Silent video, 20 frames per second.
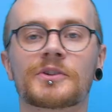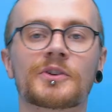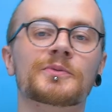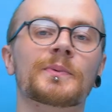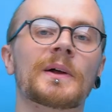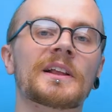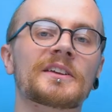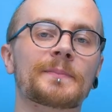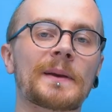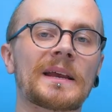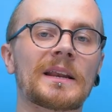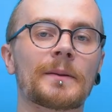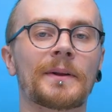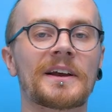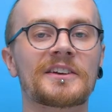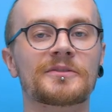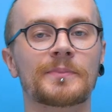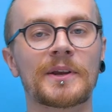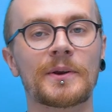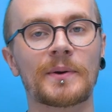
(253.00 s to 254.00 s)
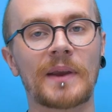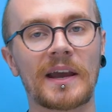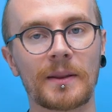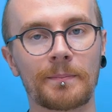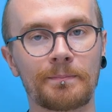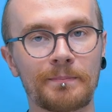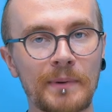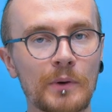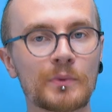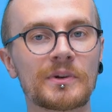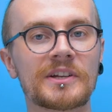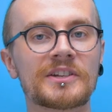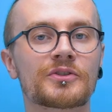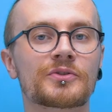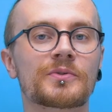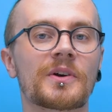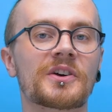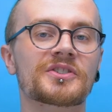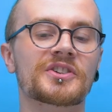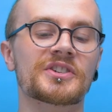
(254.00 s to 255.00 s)
So as well as being the place where you get the build
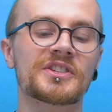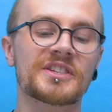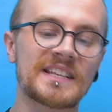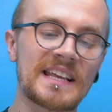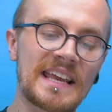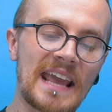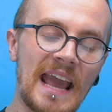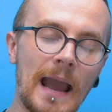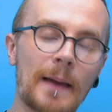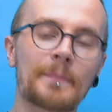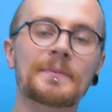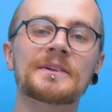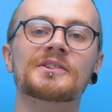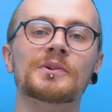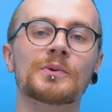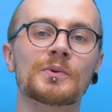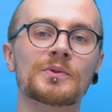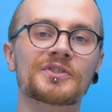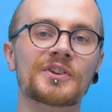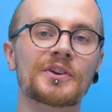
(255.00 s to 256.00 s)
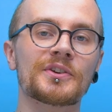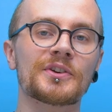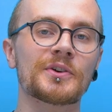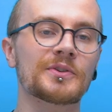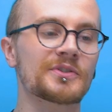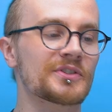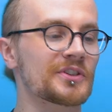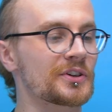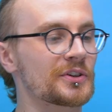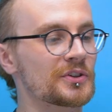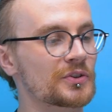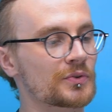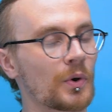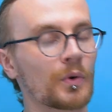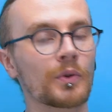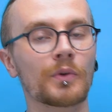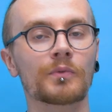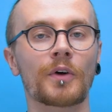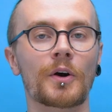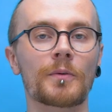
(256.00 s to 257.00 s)
instructions, the app is also used to
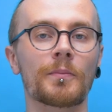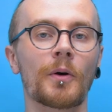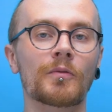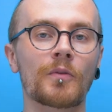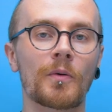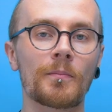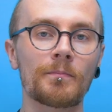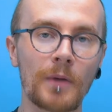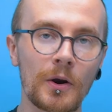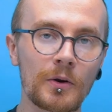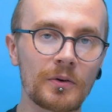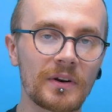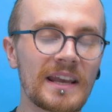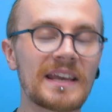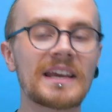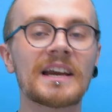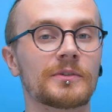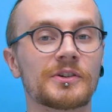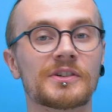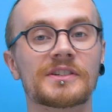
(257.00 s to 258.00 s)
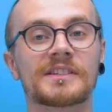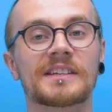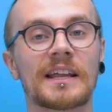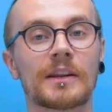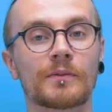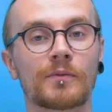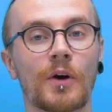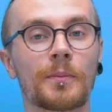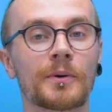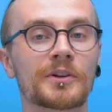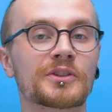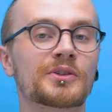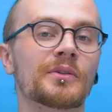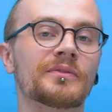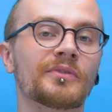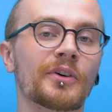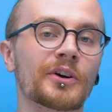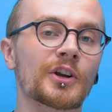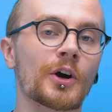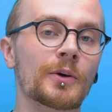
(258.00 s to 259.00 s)
control the robot remotely. You can set the robot to
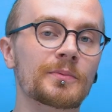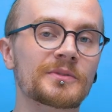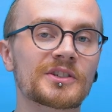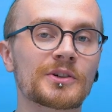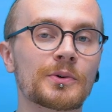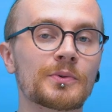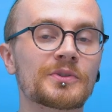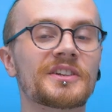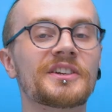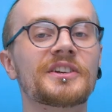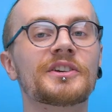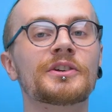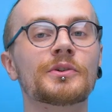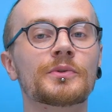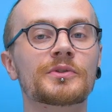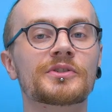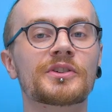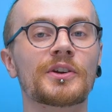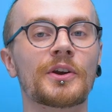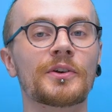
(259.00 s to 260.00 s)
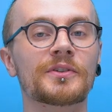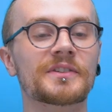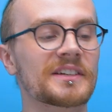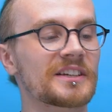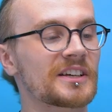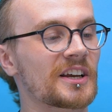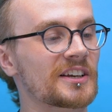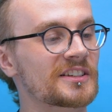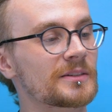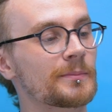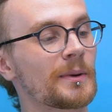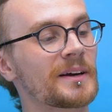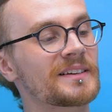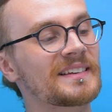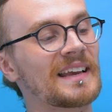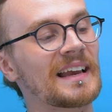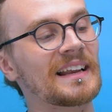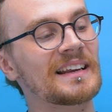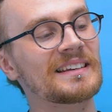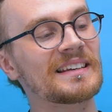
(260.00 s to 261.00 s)
avoid obstacles, and you can also use it to customize
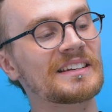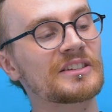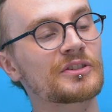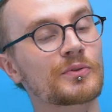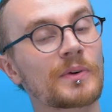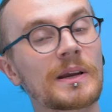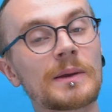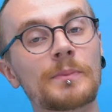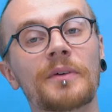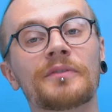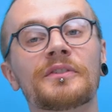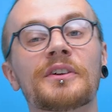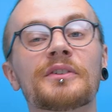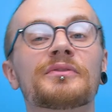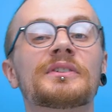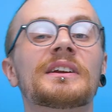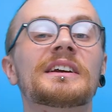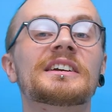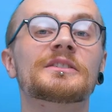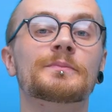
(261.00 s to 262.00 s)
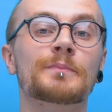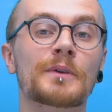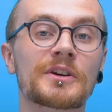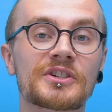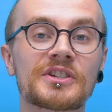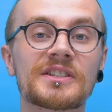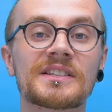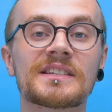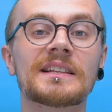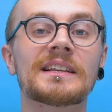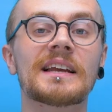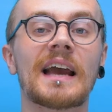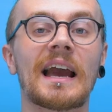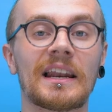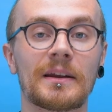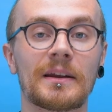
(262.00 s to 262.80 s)
the LED screen with different expressions and